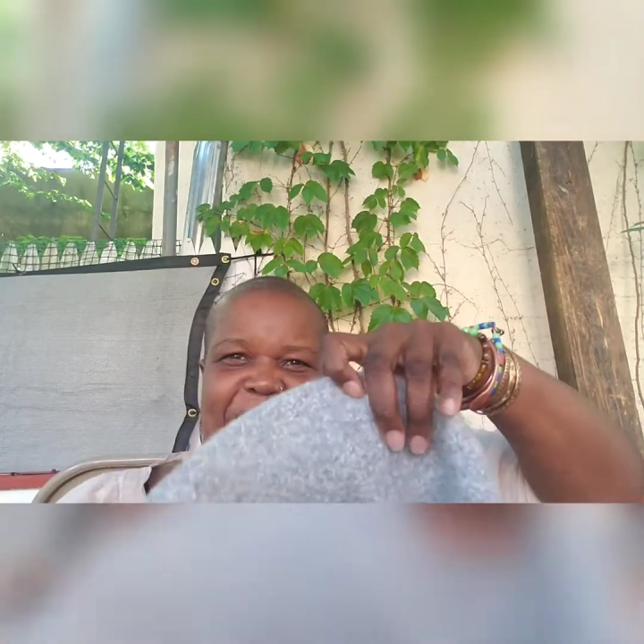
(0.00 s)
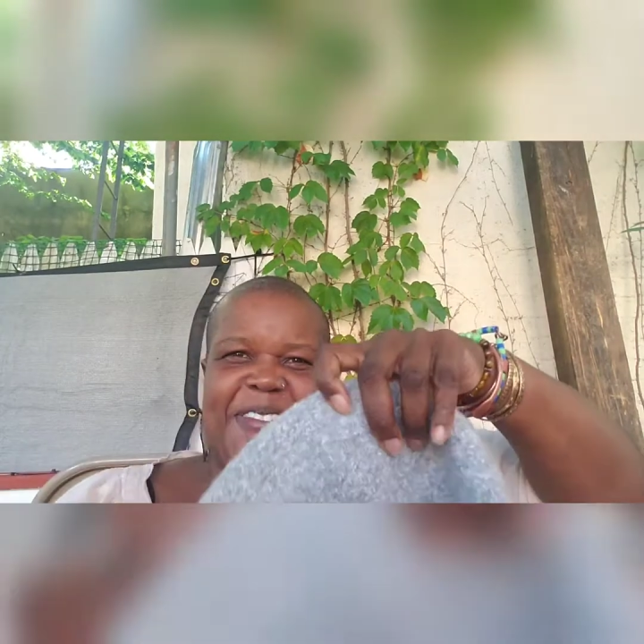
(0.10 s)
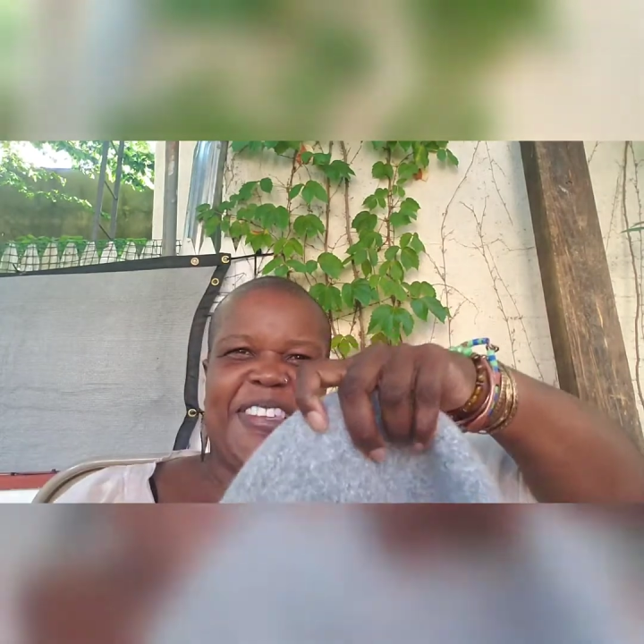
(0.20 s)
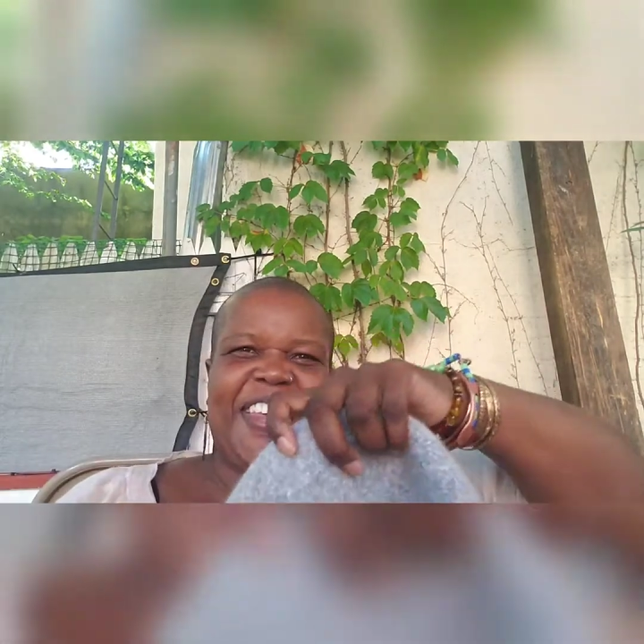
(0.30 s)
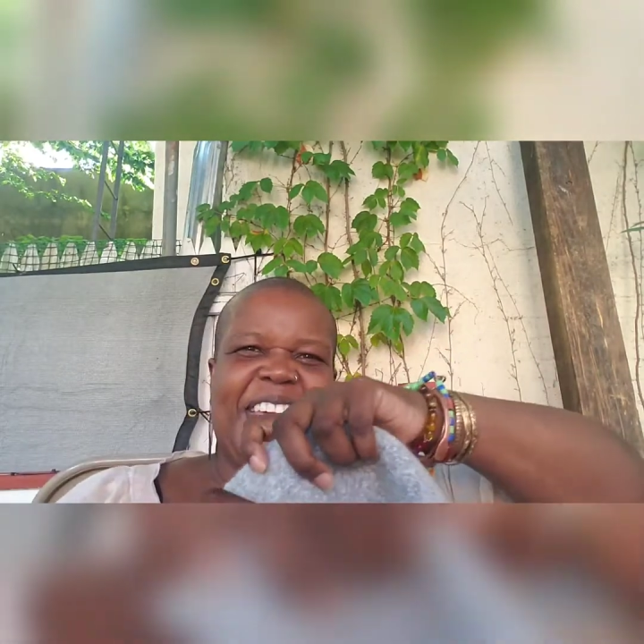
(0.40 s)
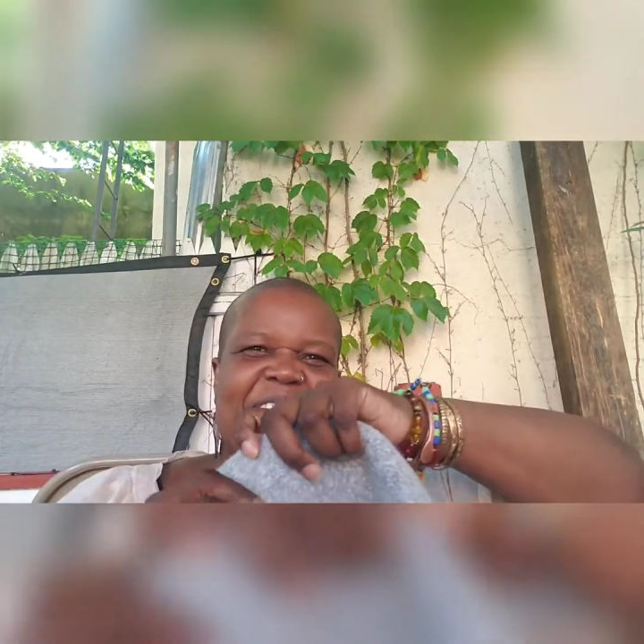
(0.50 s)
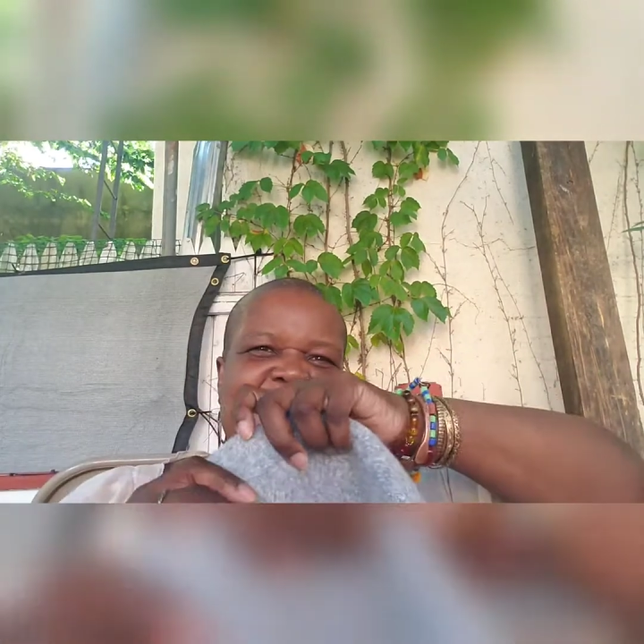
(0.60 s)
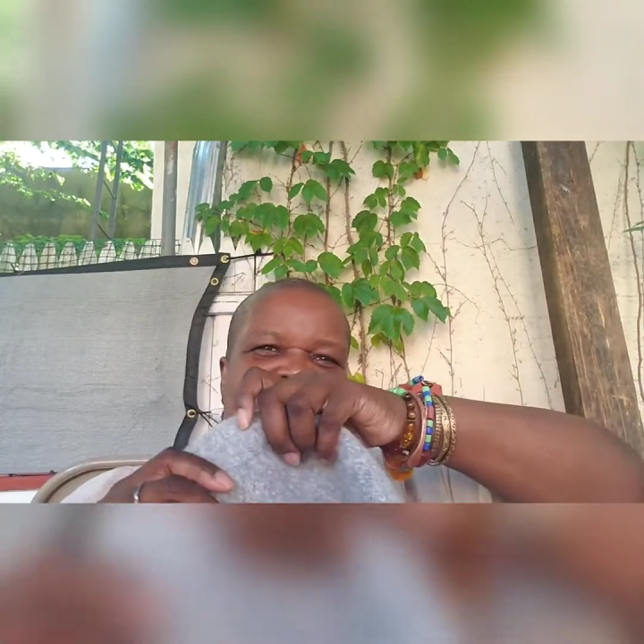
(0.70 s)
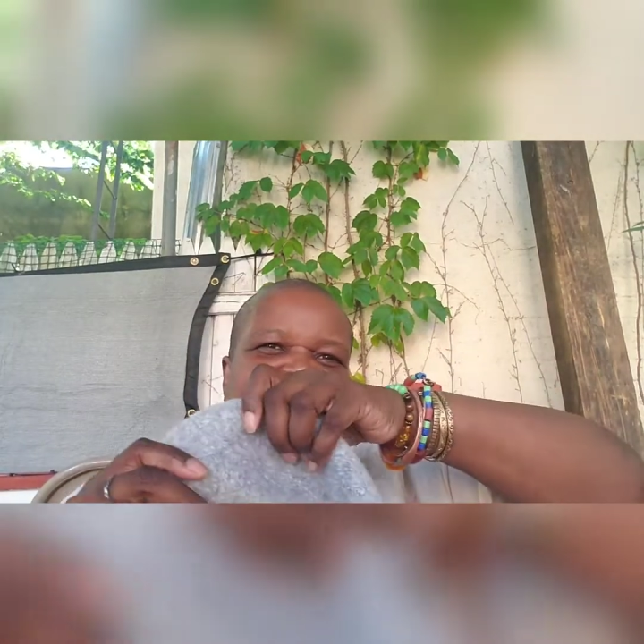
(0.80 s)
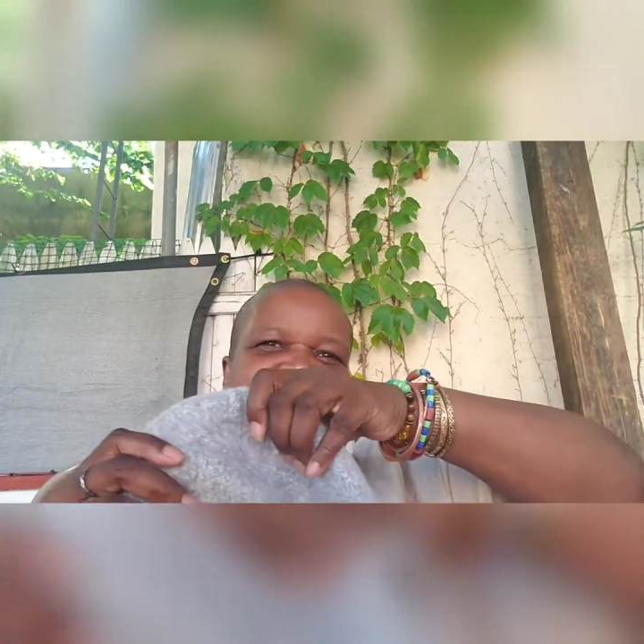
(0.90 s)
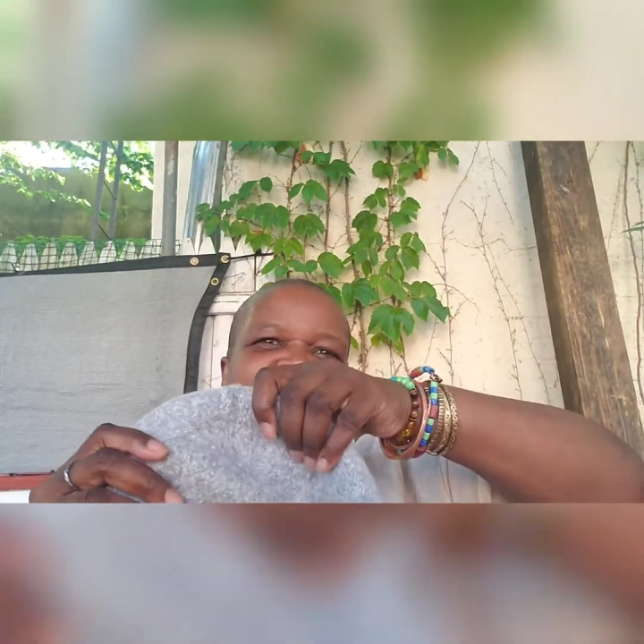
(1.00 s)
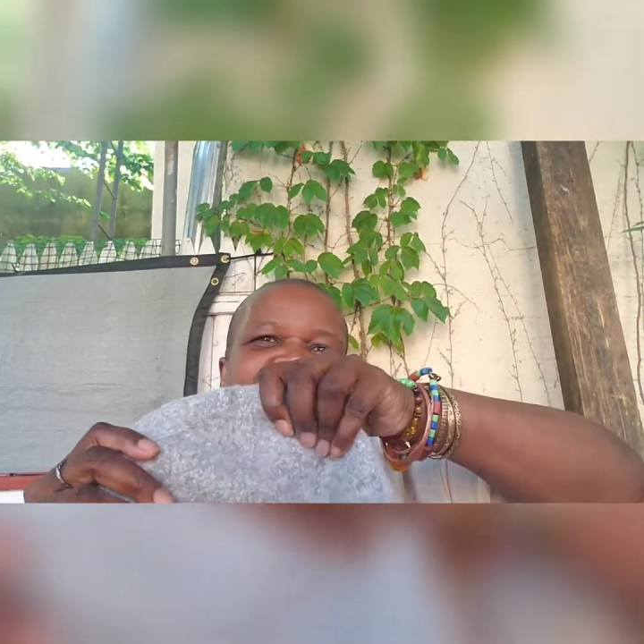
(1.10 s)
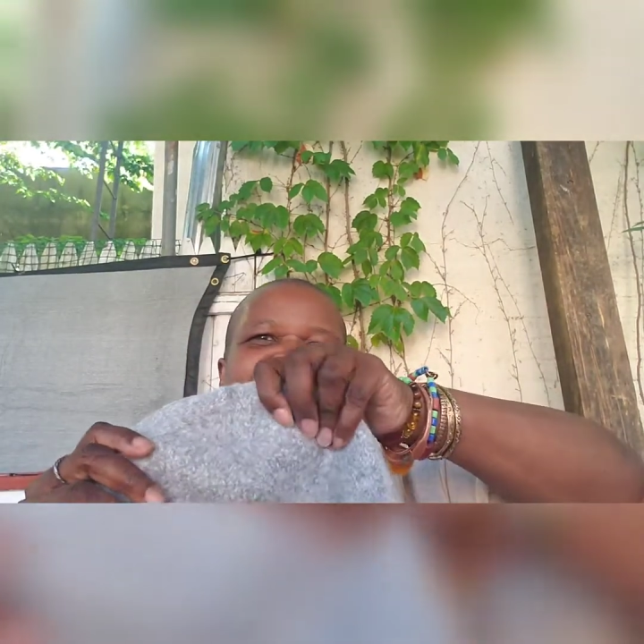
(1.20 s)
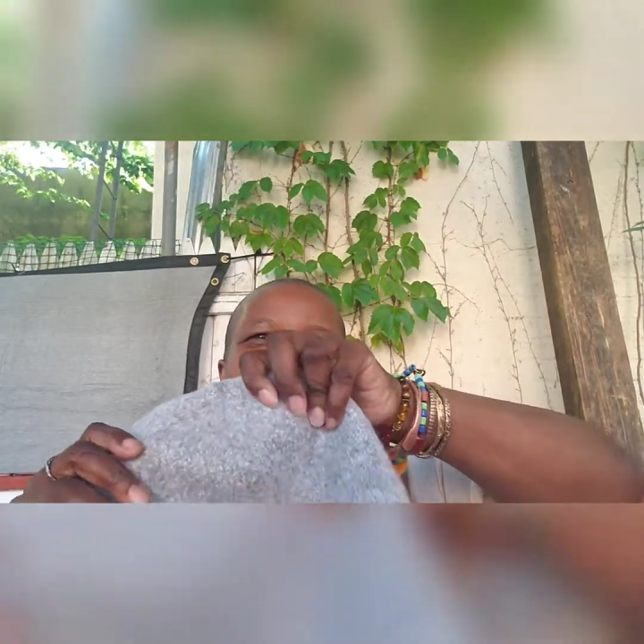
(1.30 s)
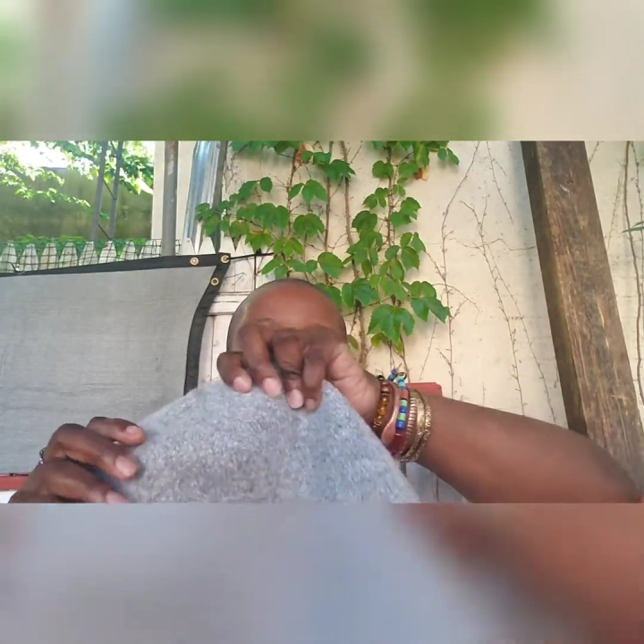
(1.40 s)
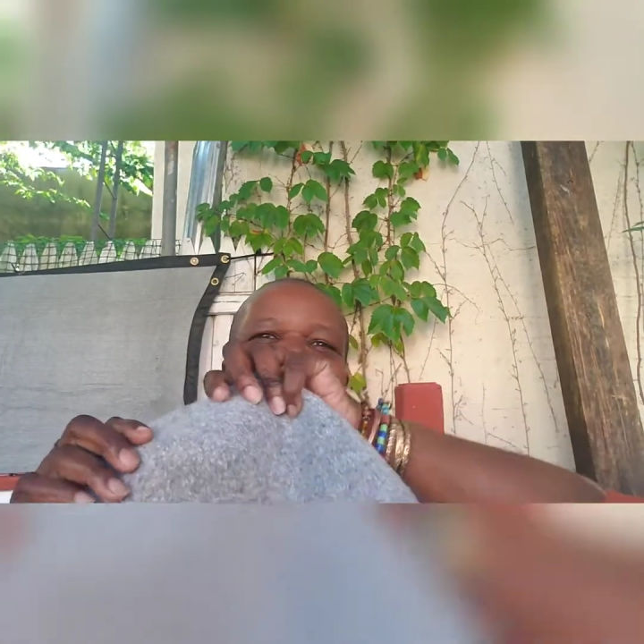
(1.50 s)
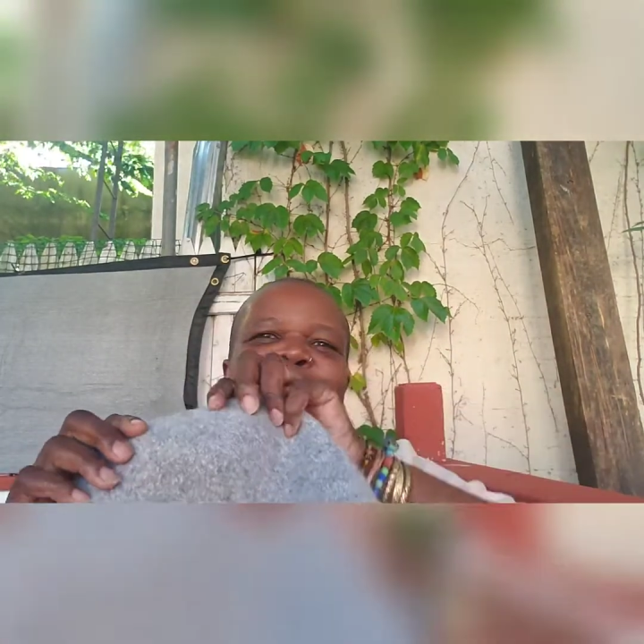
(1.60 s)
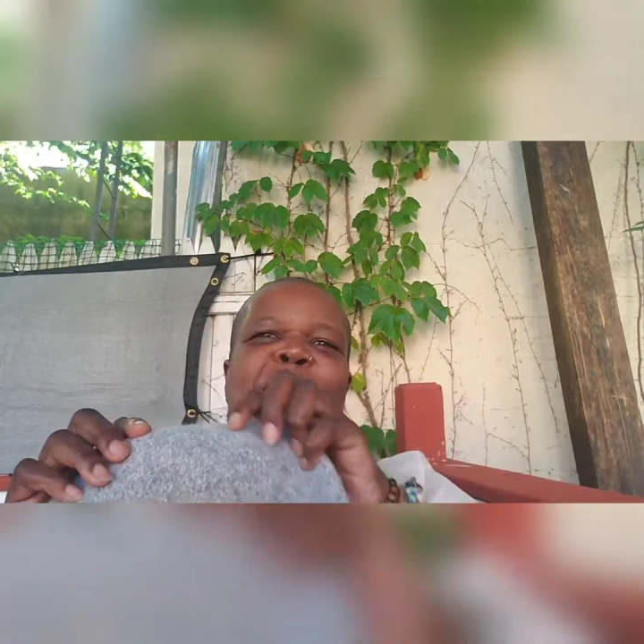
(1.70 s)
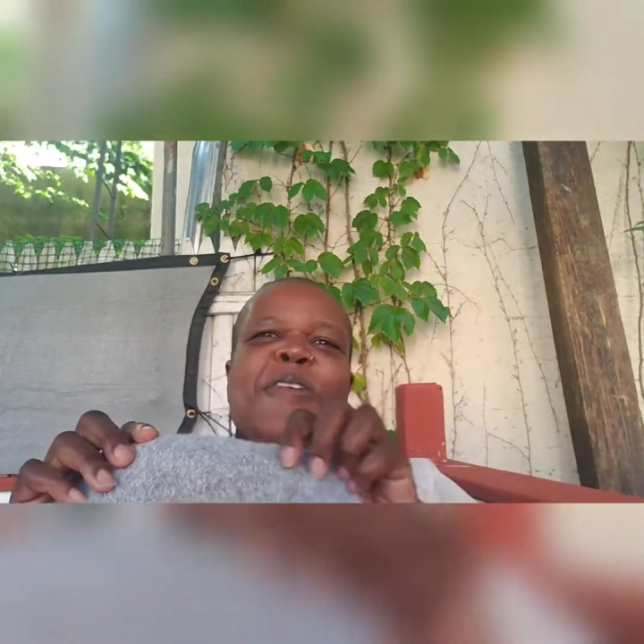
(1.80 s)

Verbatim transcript: okay? So